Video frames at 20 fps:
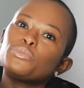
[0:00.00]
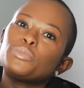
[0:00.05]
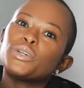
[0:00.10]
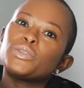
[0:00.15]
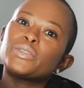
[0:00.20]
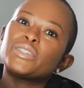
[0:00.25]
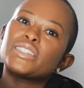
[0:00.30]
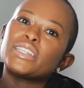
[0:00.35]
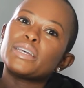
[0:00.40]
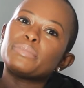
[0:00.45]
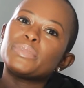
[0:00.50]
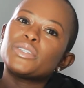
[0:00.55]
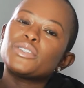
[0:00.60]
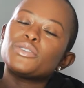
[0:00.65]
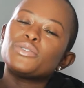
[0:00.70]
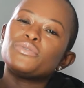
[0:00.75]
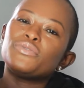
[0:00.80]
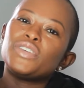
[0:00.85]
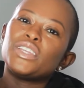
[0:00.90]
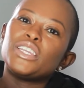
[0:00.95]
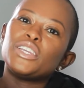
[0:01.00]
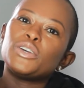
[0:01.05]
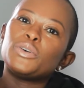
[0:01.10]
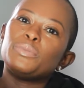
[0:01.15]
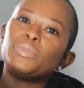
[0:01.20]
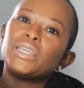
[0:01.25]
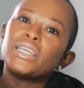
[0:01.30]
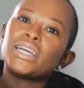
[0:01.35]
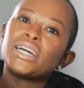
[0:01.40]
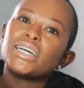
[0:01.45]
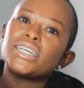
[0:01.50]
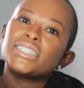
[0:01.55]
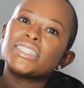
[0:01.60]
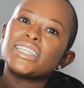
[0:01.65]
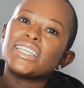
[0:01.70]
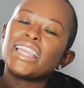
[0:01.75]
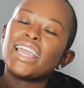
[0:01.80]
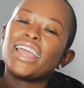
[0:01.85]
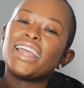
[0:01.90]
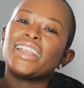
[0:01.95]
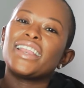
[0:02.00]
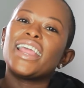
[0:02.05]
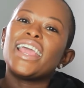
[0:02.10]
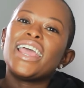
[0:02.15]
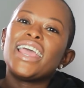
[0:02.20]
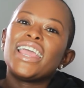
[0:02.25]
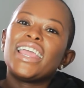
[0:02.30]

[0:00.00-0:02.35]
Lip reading: bonus episode video because, again,